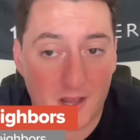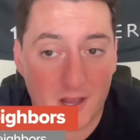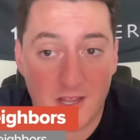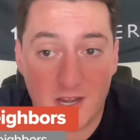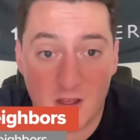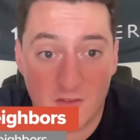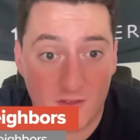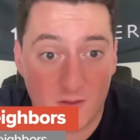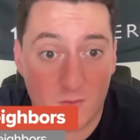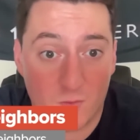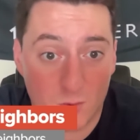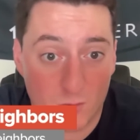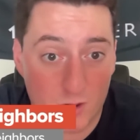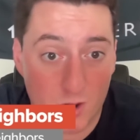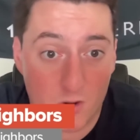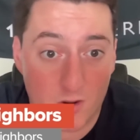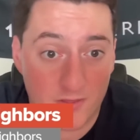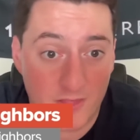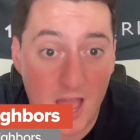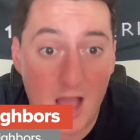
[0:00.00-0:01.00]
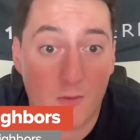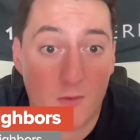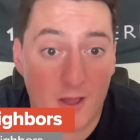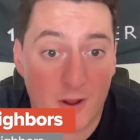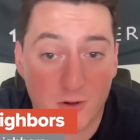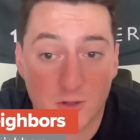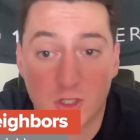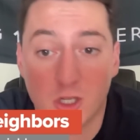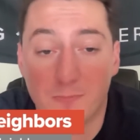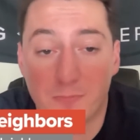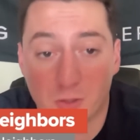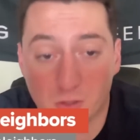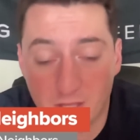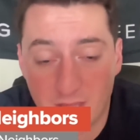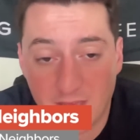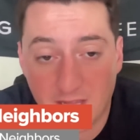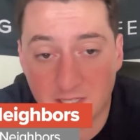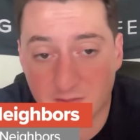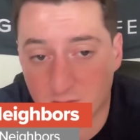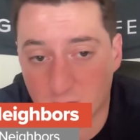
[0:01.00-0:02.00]
you know, they were going that way, or super
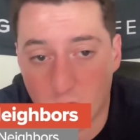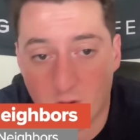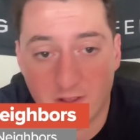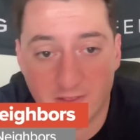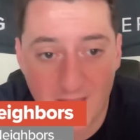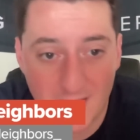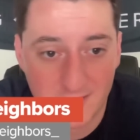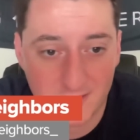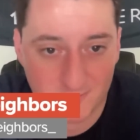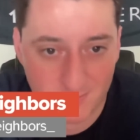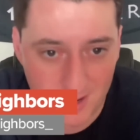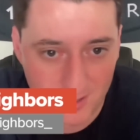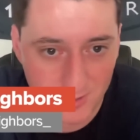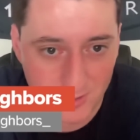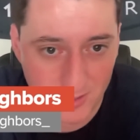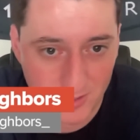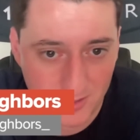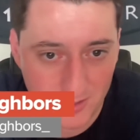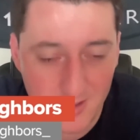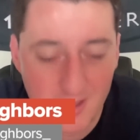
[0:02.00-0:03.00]
leagues if we're going that direction.